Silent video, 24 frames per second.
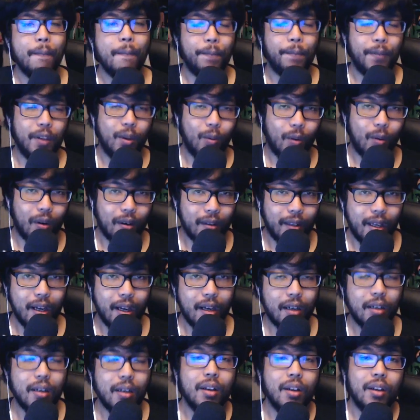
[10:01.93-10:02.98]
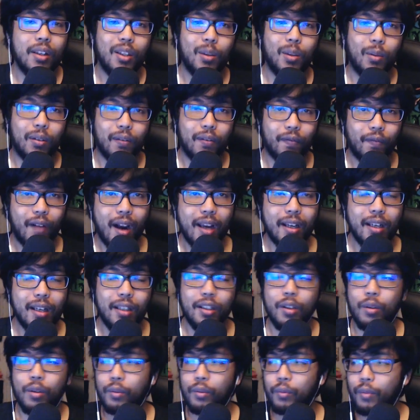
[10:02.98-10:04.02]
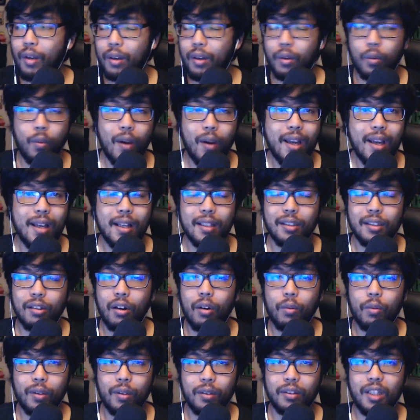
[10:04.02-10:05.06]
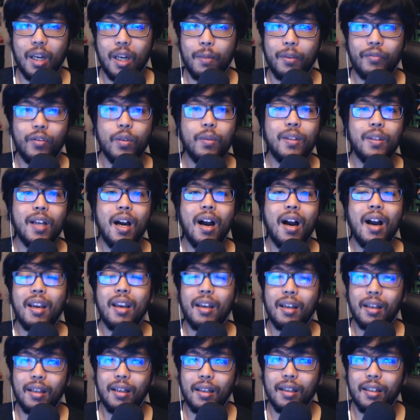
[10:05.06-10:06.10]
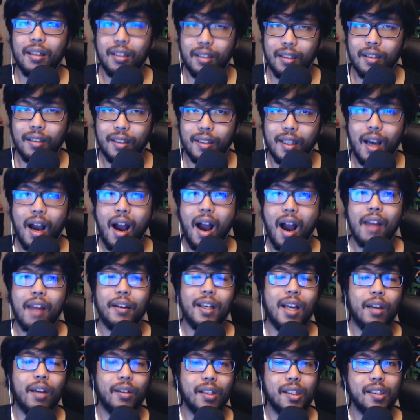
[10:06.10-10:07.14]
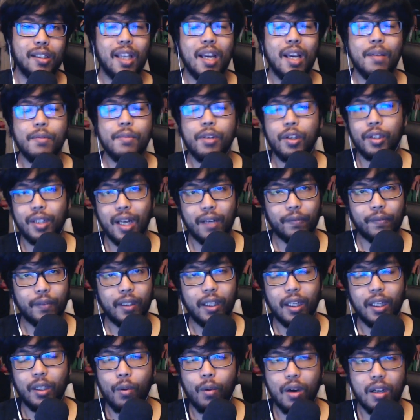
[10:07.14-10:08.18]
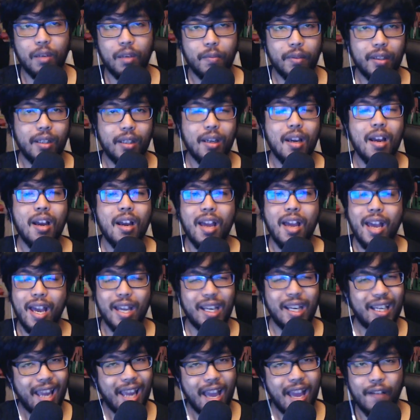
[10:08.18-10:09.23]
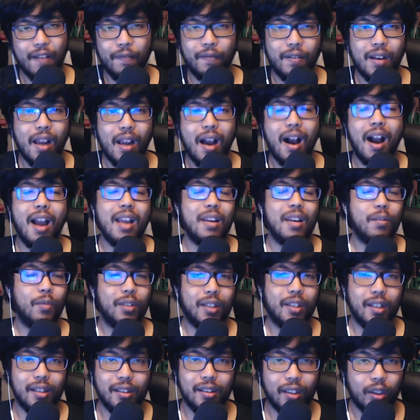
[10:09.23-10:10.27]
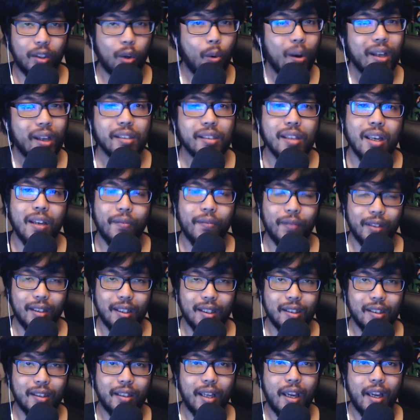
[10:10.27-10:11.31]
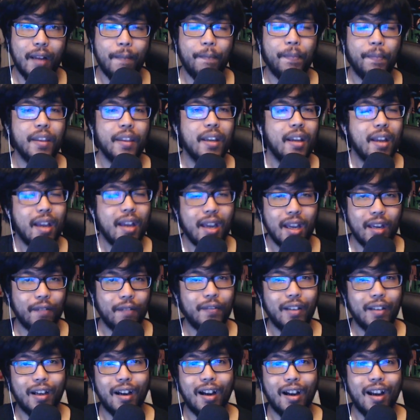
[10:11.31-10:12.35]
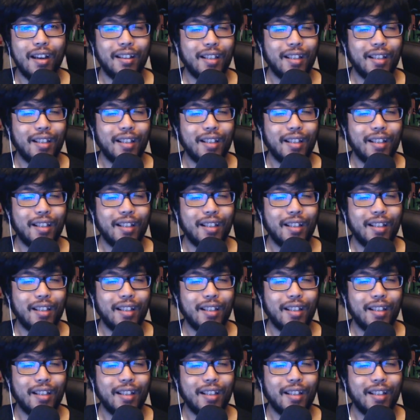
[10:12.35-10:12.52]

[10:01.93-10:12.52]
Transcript: You are there, you are fighting, you can run away. It's all real-time. If you die, you die. Now this game, you're definitely going to want to be hitting F9, which is the quick save in this game. F9,